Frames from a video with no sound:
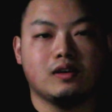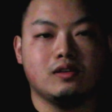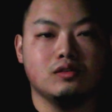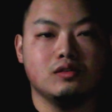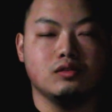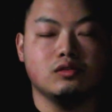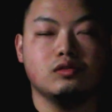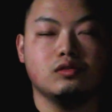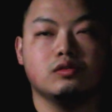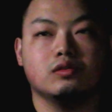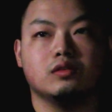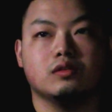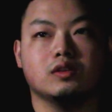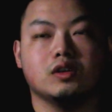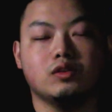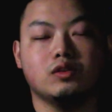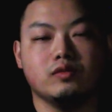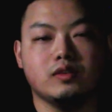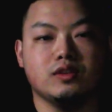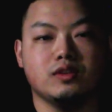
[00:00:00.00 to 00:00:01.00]
I will
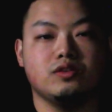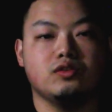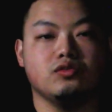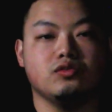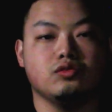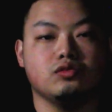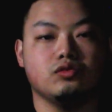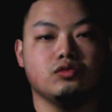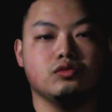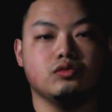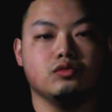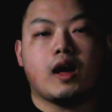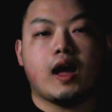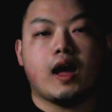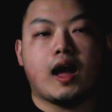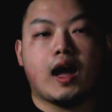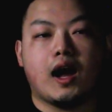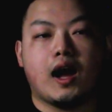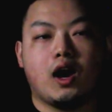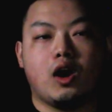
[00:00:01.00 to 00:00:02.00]
go into
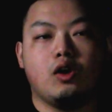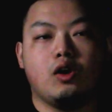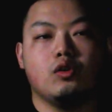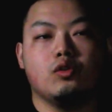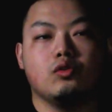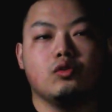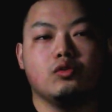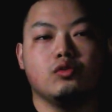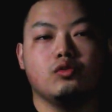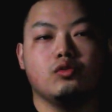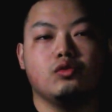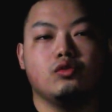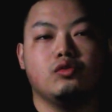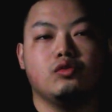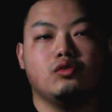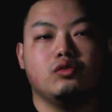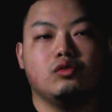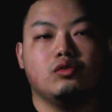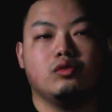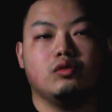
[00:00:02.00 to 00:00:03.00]
how
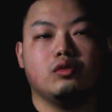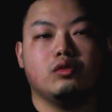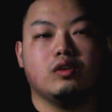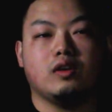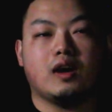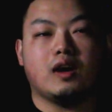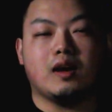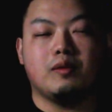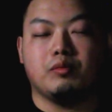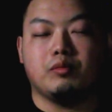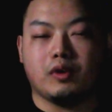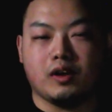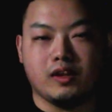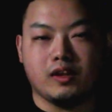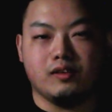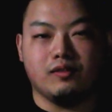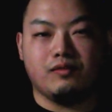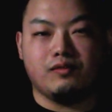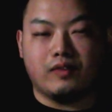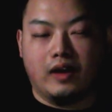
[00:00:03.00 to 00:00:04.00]
I
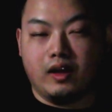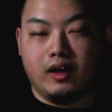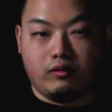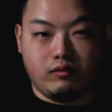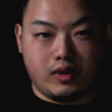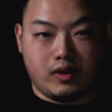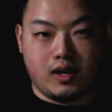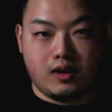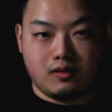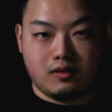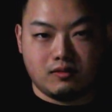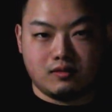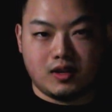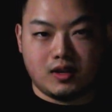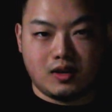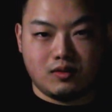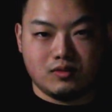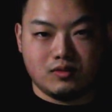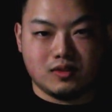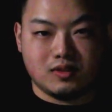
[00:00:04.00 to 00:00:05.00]
probably found out
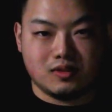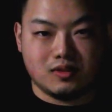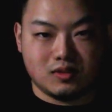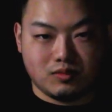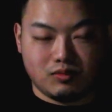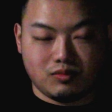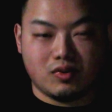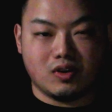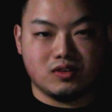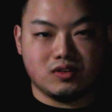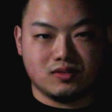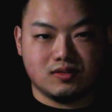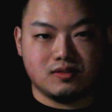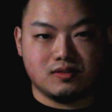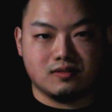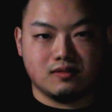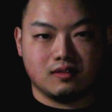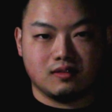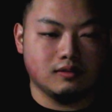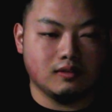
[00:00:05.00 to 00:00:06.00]
I was in
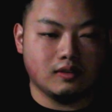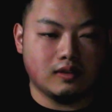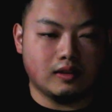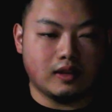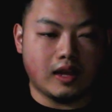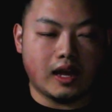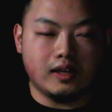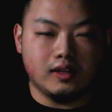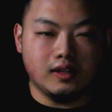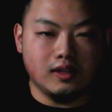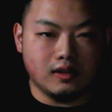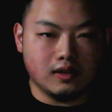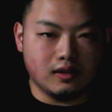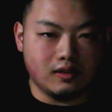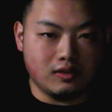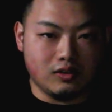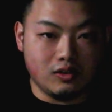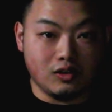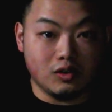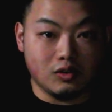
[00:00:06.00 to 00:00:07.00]
depression. I
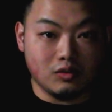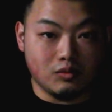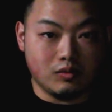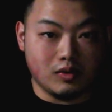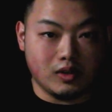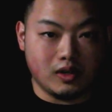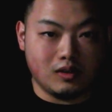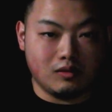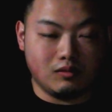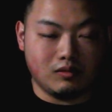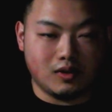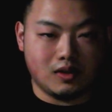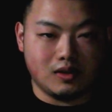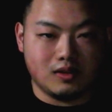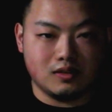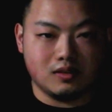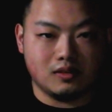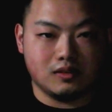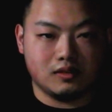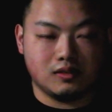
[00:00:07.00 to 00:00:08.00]
didn't know what it
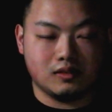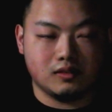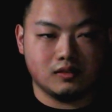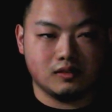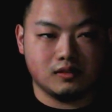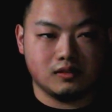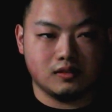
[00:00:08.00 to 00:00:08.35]
was.